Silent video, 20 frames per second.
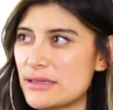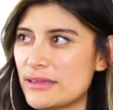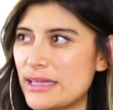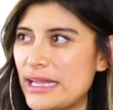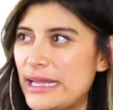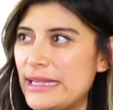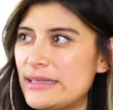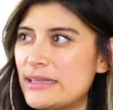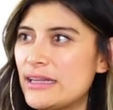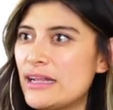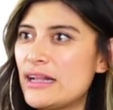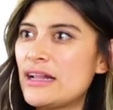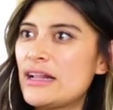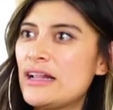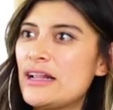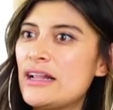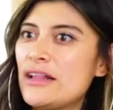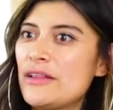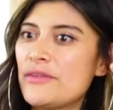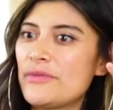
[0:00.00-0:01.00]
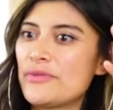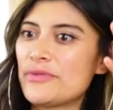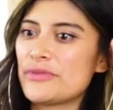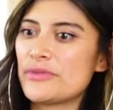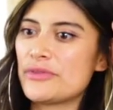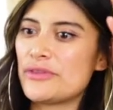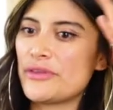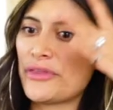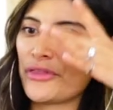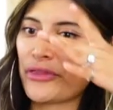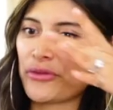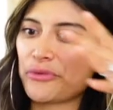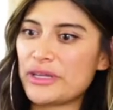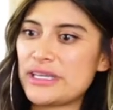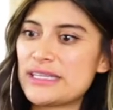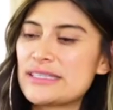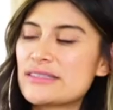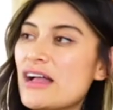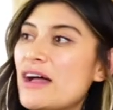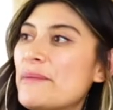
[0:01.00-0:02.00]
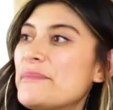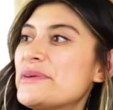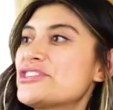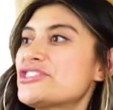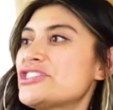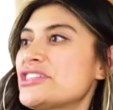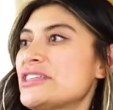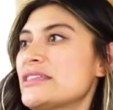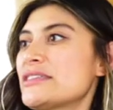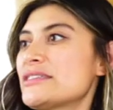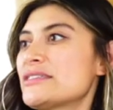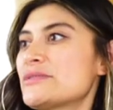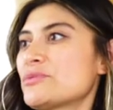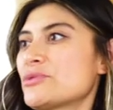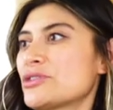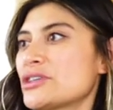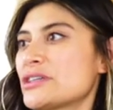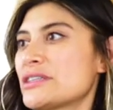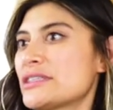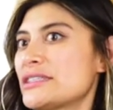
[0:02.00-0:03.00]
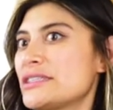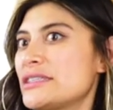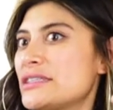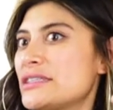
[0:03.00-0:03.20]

And then the three slot machines were